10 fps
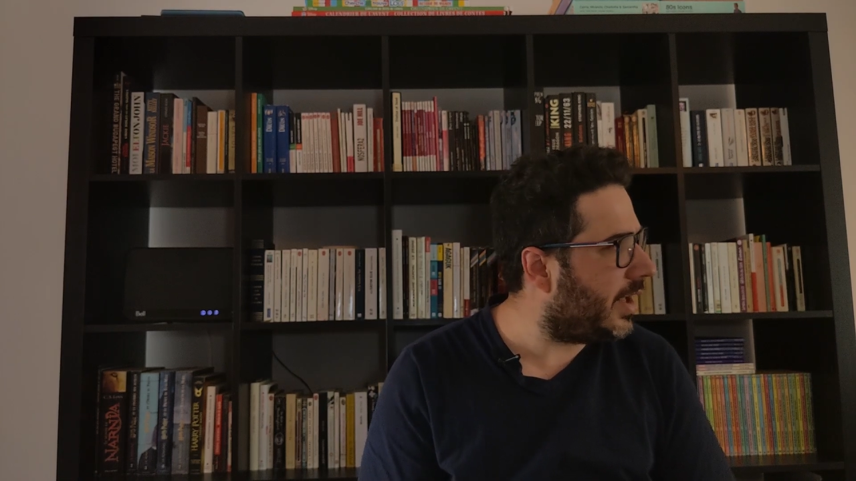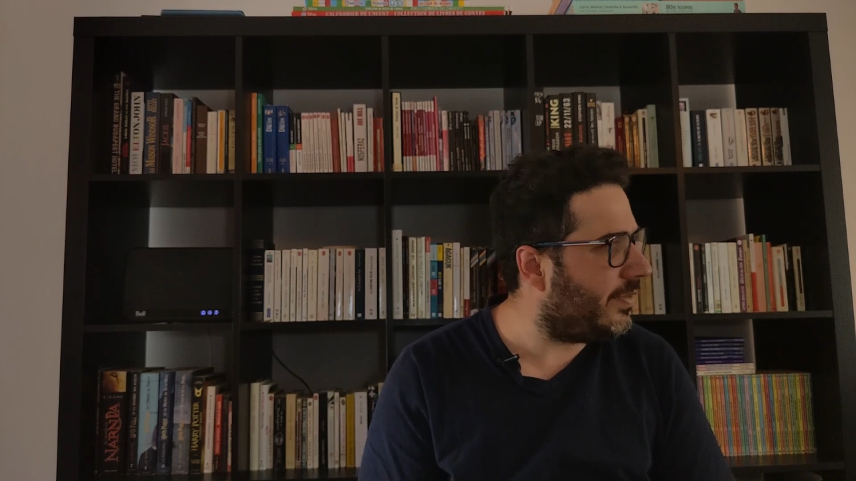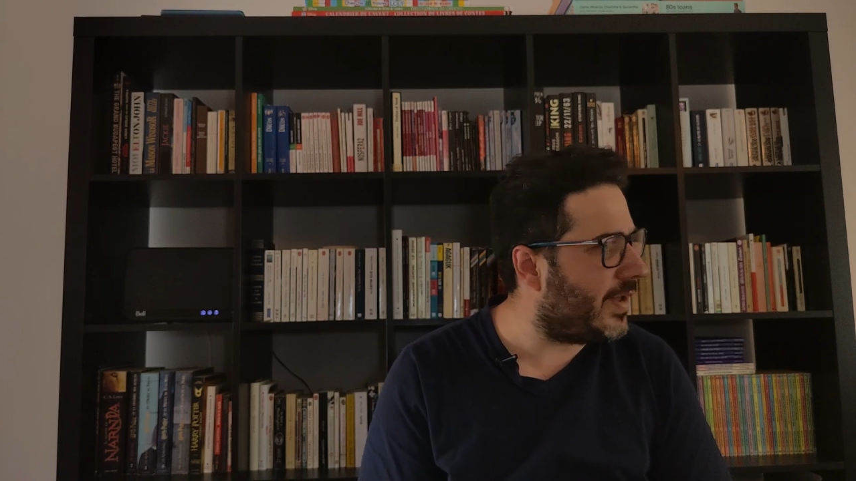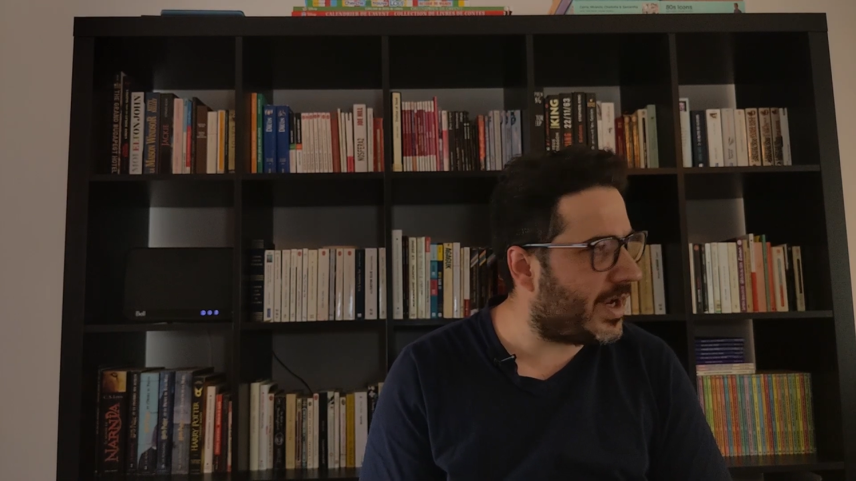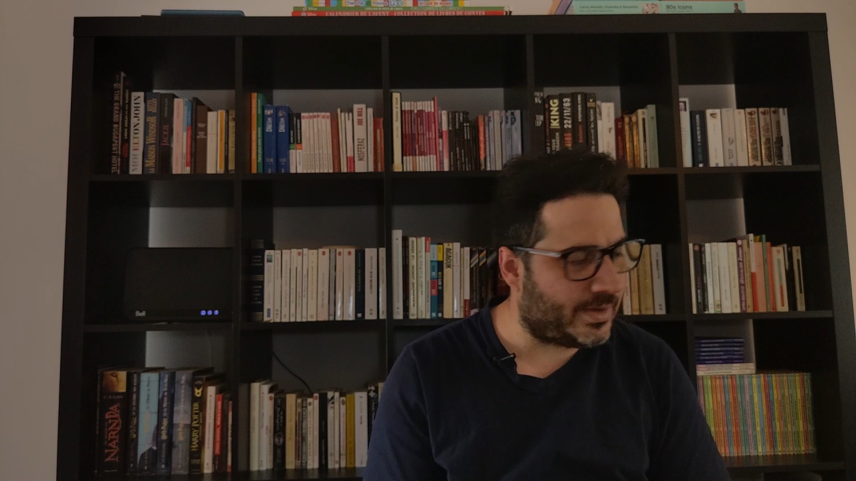
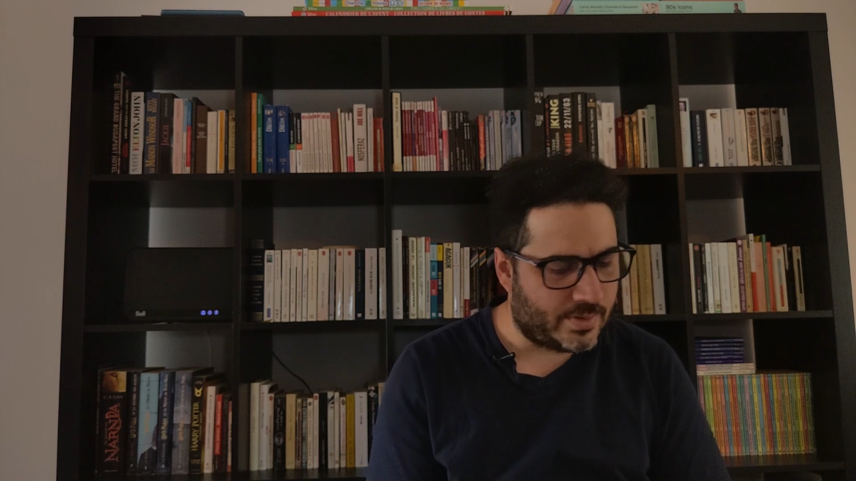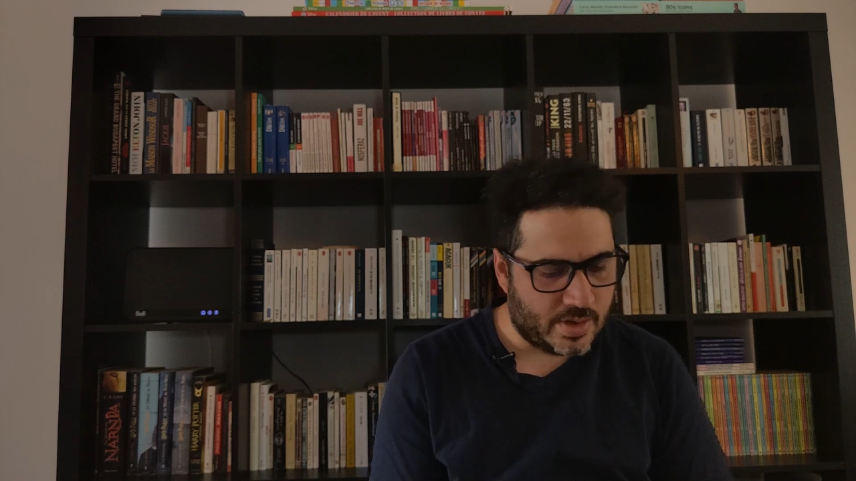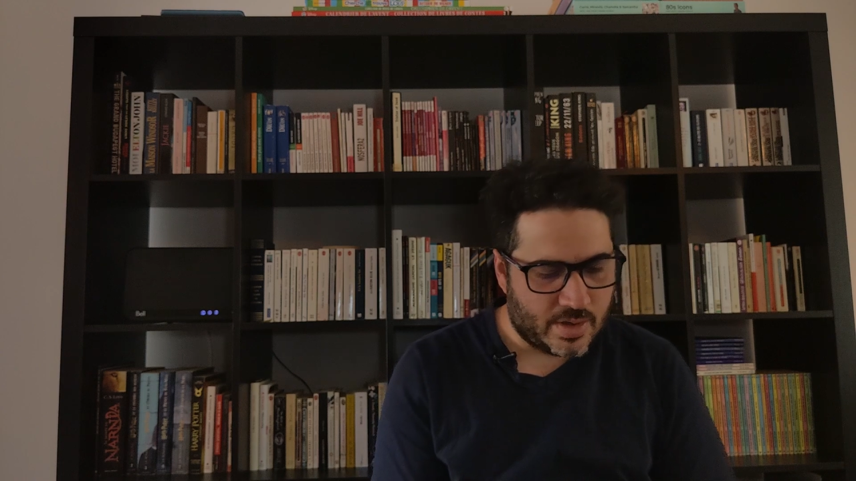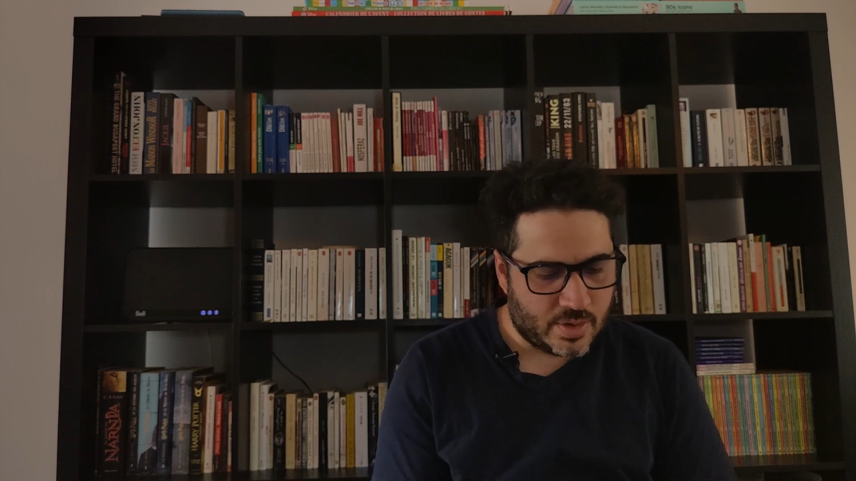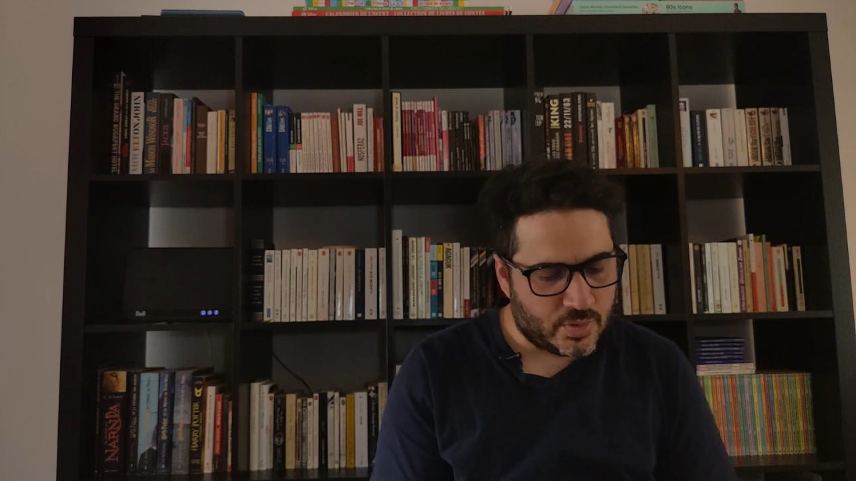And then
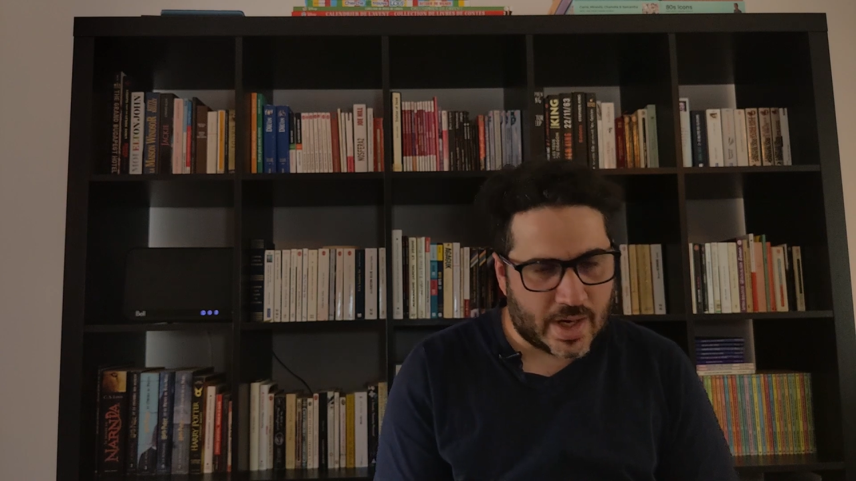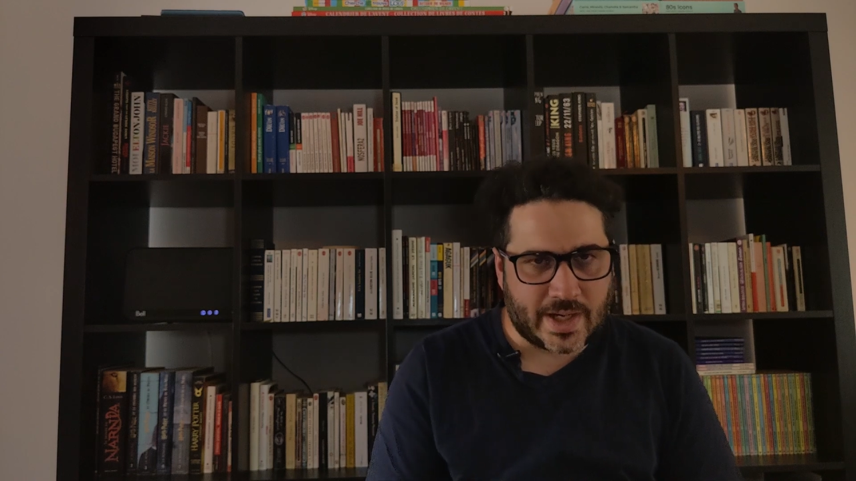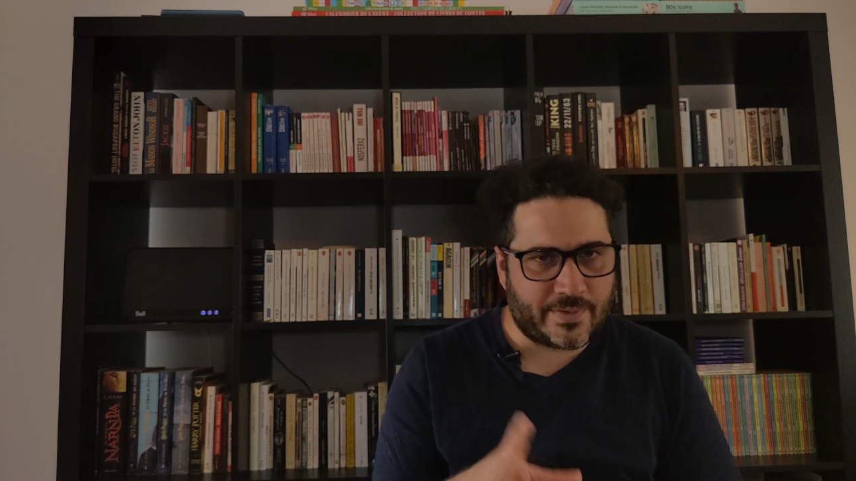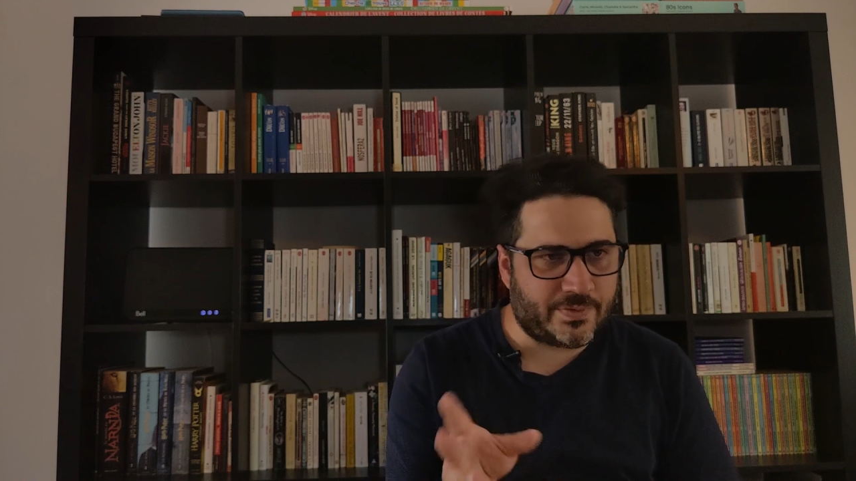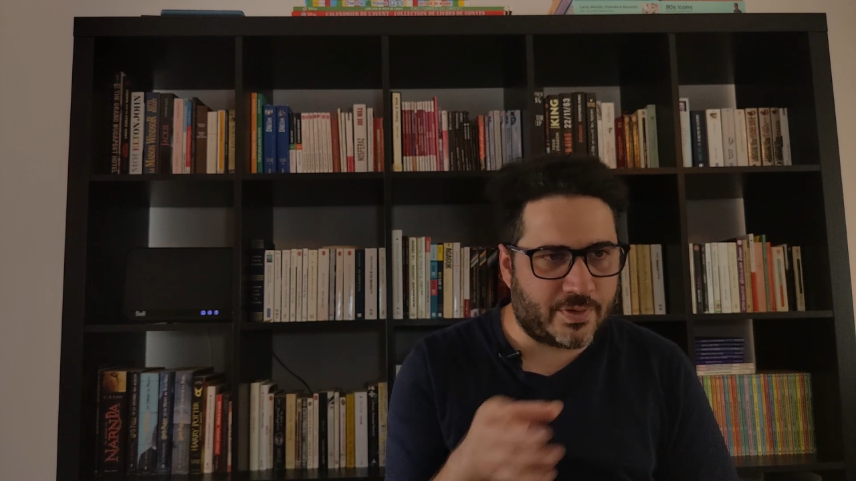
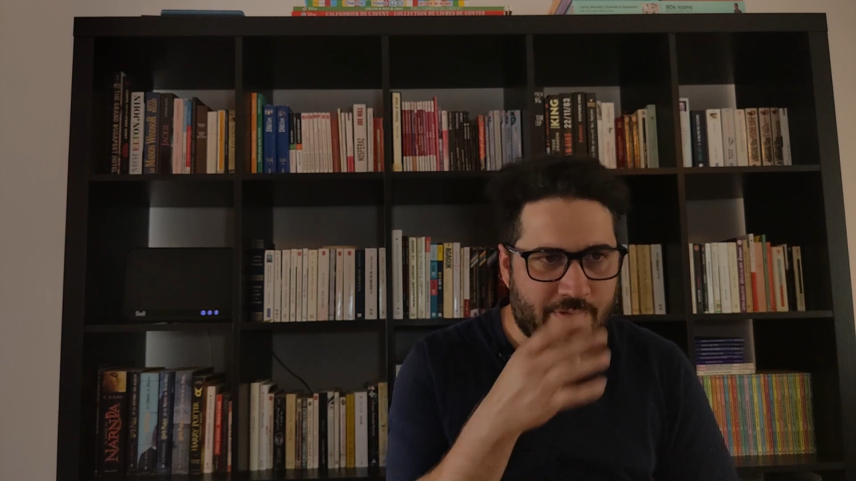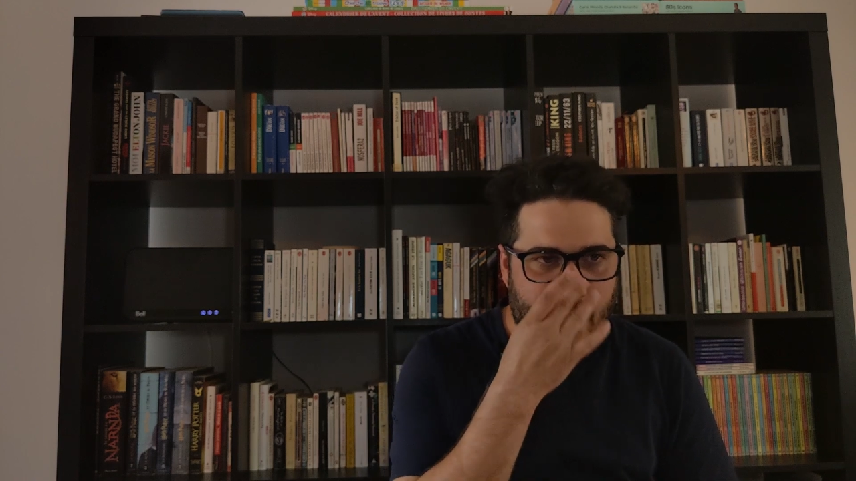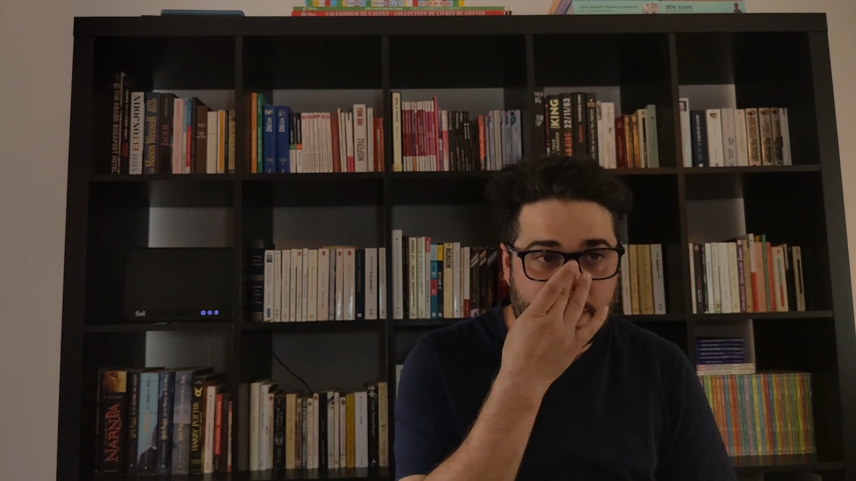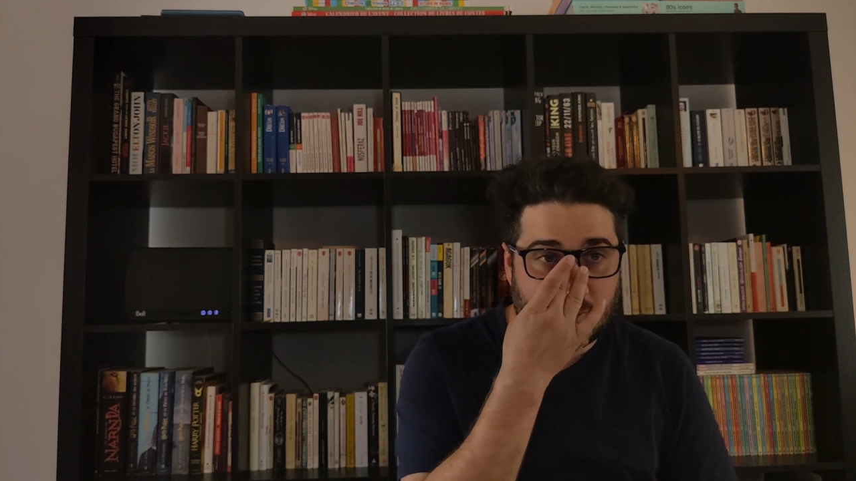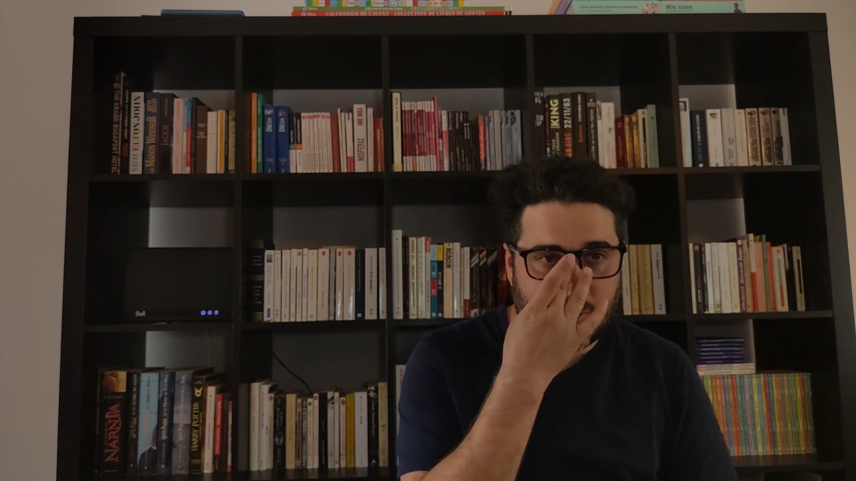right after that,